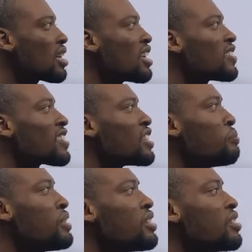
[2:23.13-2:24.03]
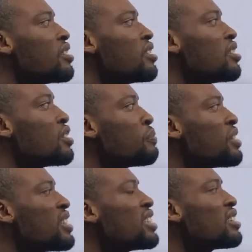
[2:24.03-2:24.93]
and set B
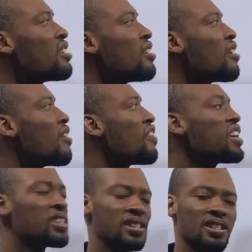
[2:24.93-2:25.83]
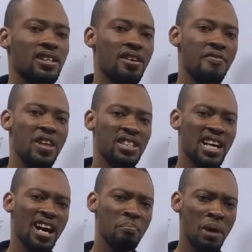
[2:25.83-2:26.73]
represents things that
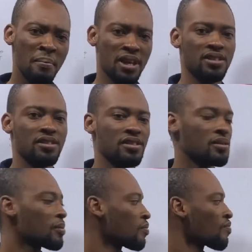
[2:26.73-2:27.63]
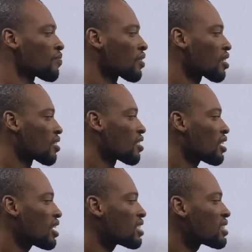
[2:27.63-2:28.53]
are mammals,
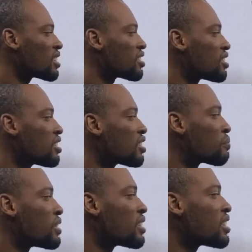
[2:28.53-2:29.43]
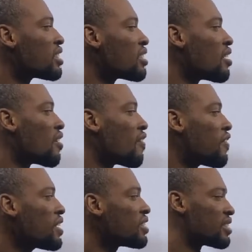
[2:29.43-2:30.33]
and set C represents
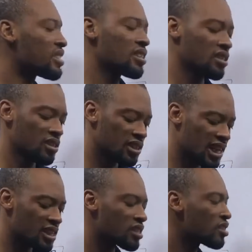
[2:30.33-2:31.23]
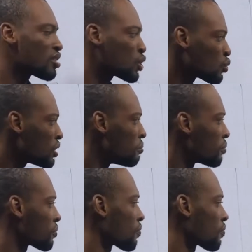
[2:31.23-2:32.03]
things that swim,